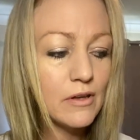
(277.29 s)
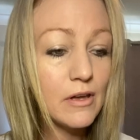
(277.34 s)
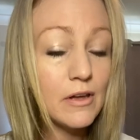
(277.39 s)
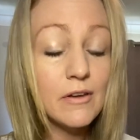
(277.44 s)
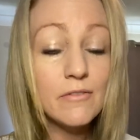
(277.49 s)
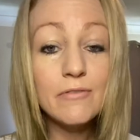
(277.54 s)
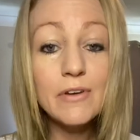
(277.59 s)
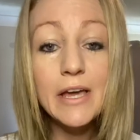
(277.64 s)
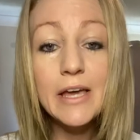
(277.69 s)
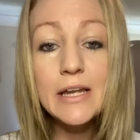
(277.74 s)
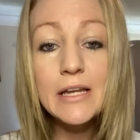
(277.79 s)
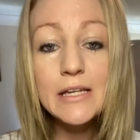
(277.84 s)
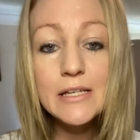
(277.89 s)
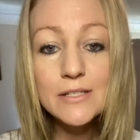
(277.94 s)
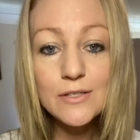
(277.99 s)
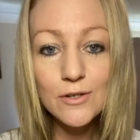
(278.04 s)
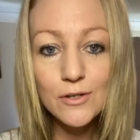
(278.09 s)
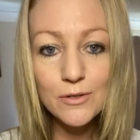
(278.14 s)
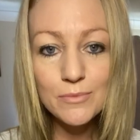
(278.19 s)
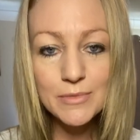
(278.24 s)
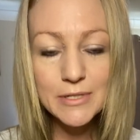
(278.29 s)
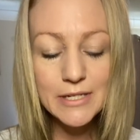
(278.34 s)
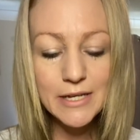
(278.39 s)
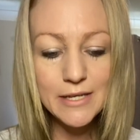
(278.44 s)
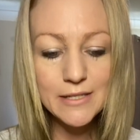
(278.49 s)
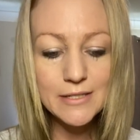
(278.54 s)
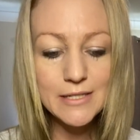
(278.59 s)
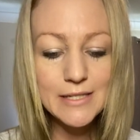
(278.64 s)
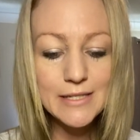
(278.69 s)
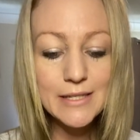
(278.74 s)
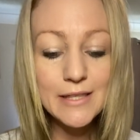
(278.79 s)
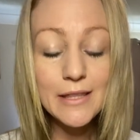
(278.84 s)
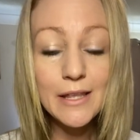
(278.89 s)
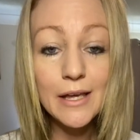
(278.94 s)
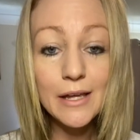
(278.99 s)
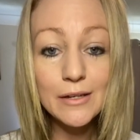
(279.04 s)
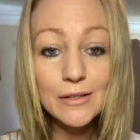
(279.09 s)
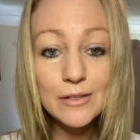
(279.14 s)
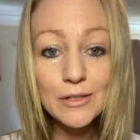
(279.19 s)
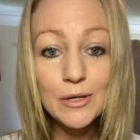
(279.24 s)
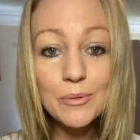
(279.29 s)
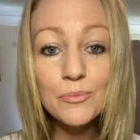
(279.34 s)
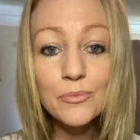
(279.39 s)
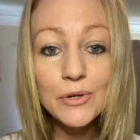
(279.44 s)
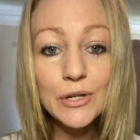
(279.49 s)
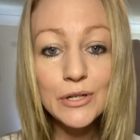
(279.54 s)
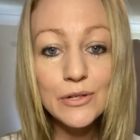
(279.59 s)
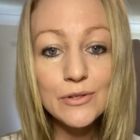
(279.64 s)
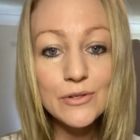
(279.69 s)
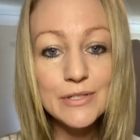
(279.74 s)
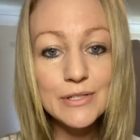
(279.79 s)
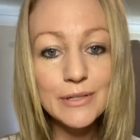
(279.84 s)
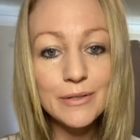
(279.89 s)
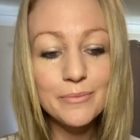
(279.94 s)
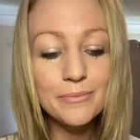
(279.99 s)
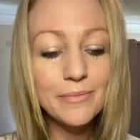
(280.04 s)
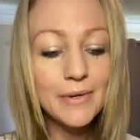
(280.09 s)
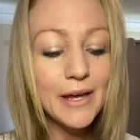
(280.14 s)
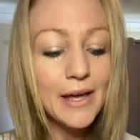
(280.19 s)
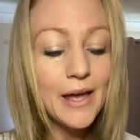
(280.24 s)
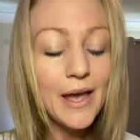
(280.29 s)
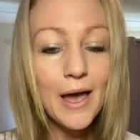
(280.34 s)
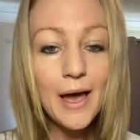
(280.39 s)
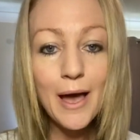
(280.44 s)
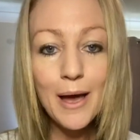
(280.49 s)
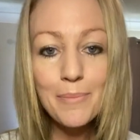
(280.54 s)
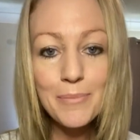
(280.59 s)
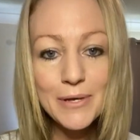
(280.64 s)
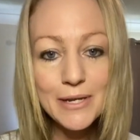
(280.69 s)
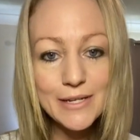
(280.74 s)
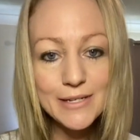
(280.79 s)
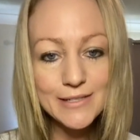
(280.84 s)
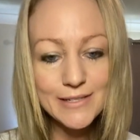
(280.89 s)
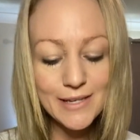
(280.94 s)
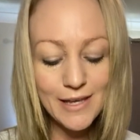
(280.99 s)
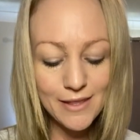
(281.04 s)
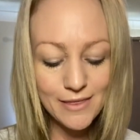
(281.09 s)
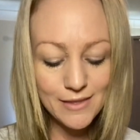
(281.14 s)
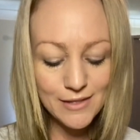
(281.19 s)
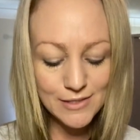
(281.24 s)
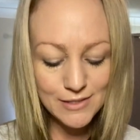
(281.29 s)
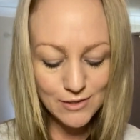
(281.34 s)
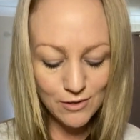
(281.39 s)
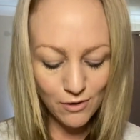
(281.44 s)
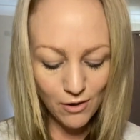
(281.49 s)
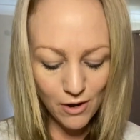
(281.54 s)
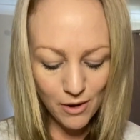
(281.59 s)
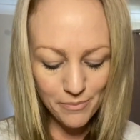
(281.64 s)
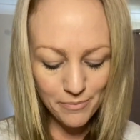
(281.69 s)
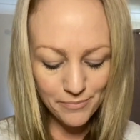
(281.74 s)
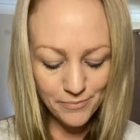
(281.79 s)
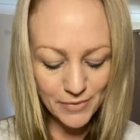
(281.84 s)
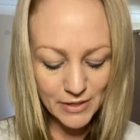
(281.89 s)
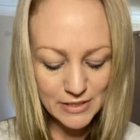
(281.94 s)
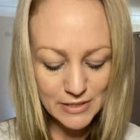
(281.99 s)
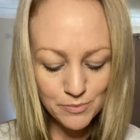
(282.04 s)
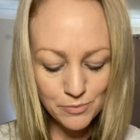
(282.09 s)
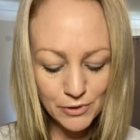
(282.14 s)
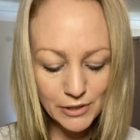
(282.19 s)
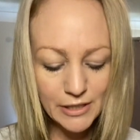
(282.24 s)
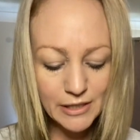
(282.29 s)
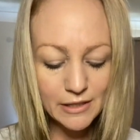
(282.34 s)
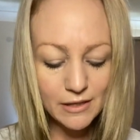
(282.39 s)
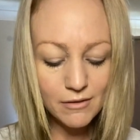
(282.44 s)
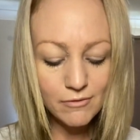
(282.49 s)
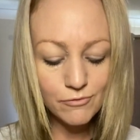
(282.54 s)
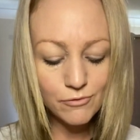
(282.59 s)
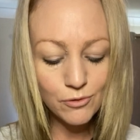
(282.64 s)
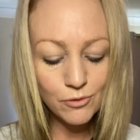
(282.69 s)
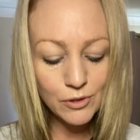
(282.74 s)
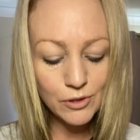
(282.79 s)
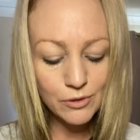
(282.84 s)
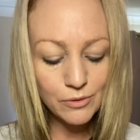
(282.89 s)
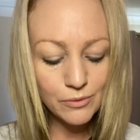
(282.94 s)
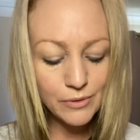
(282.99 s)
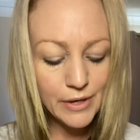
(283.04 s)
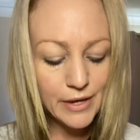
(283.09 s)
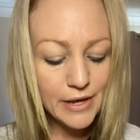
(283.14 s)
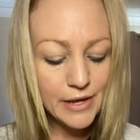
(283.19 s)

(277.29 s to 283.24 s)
of any circumstances that can bring you some happiness at this time. It's bringing that for you.